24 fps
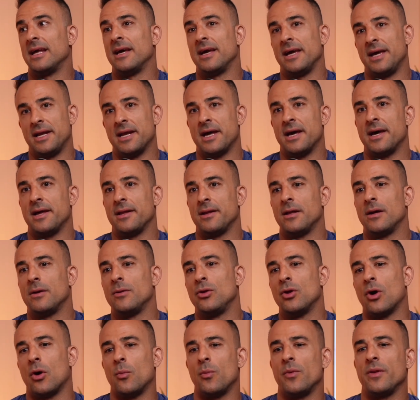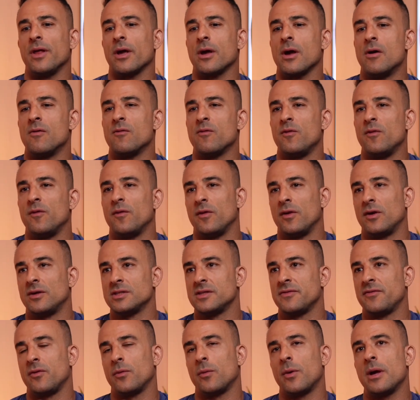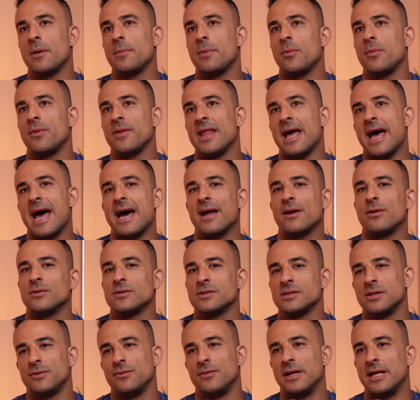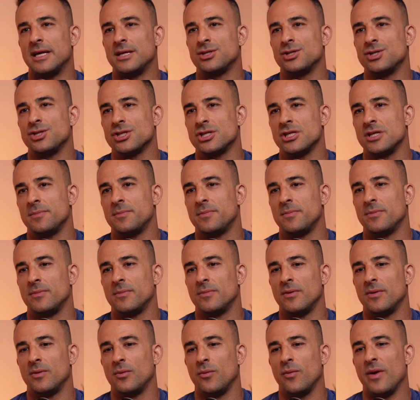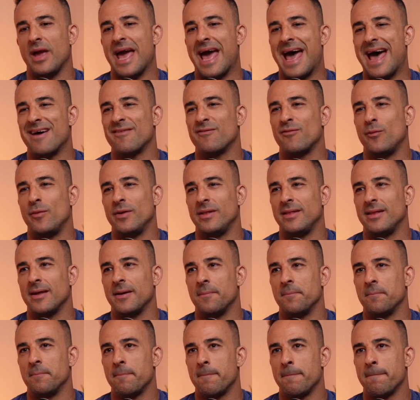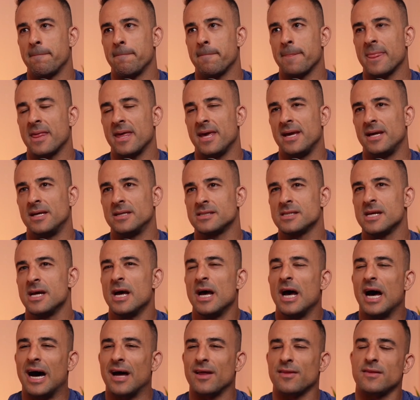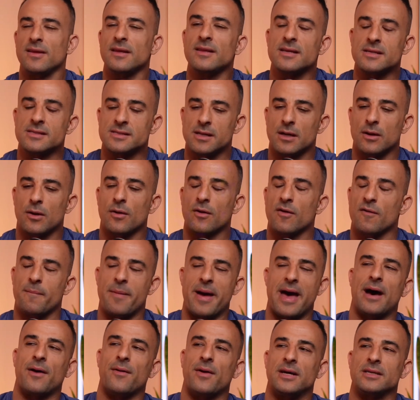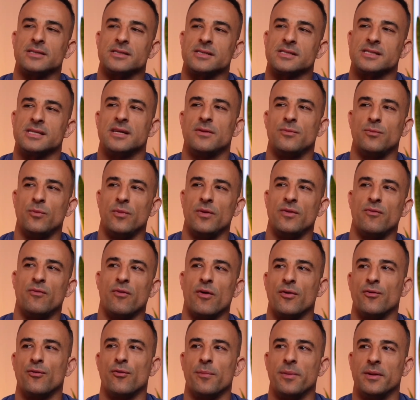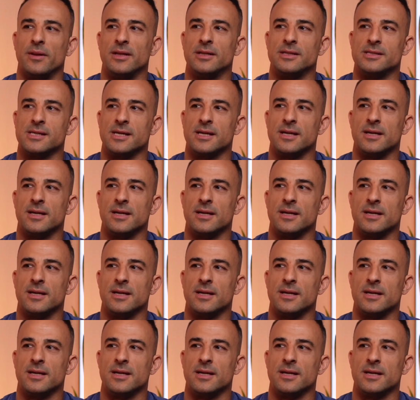In a not with the Kung Fu philosophy way, but with the adults, the relationship we have with them is, I think there's a lot of power, as I said, with vulnerability.